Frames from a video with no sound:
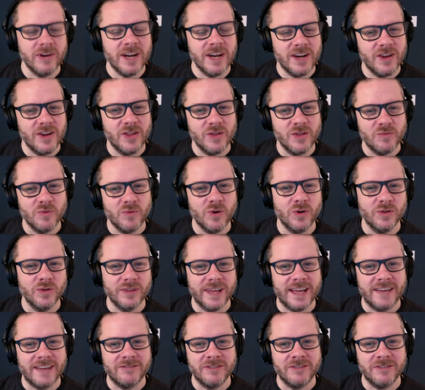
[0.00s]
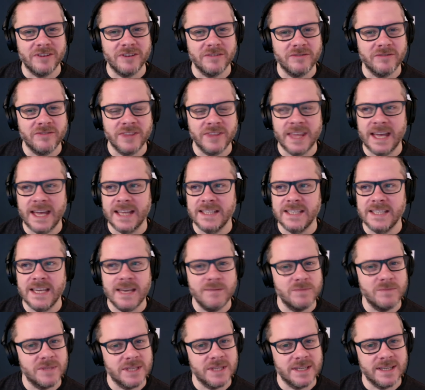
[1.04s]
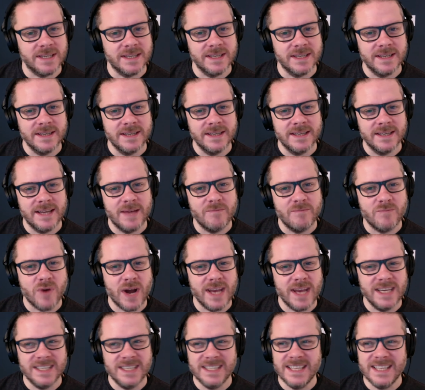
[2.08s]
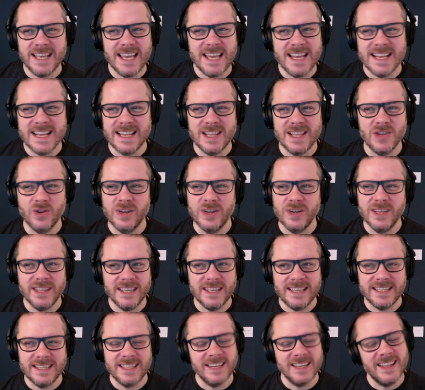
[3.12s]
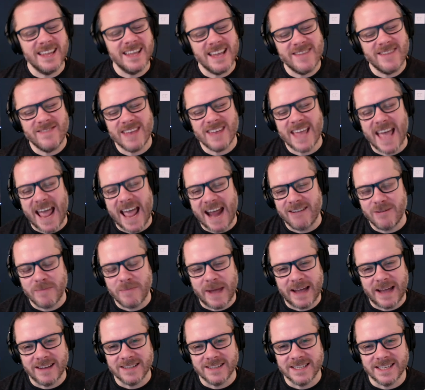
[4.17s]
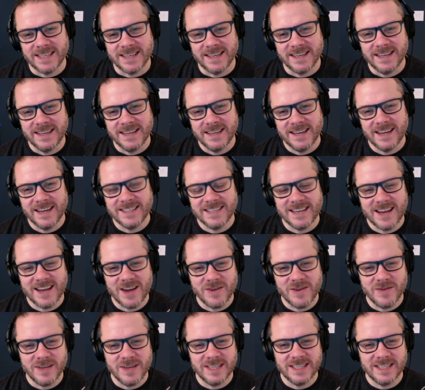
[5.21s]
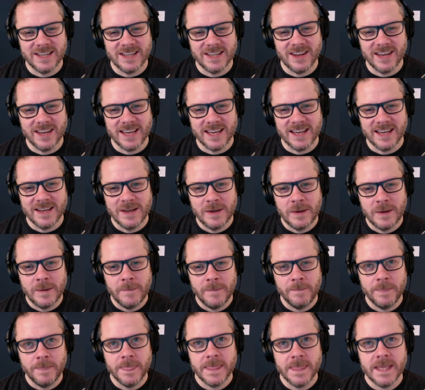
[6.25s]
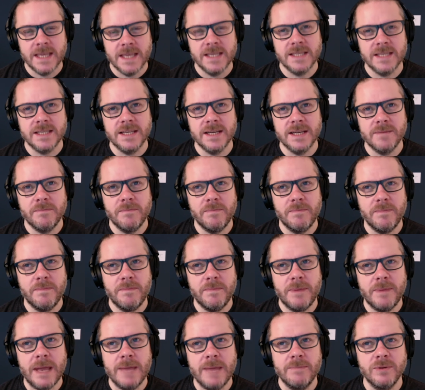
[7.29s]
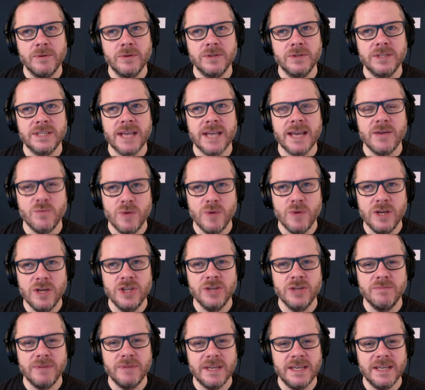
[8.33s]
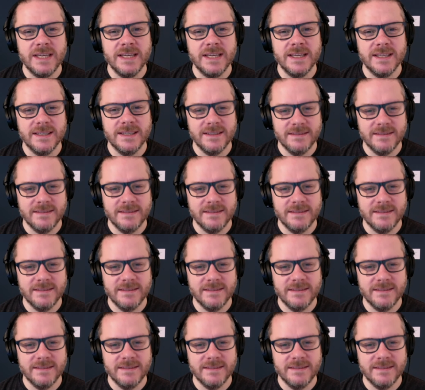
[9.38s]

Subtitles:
written on the wall there for their team to embrace. Do they look at it? Do they even care about it? I don't know. It's like people say we should be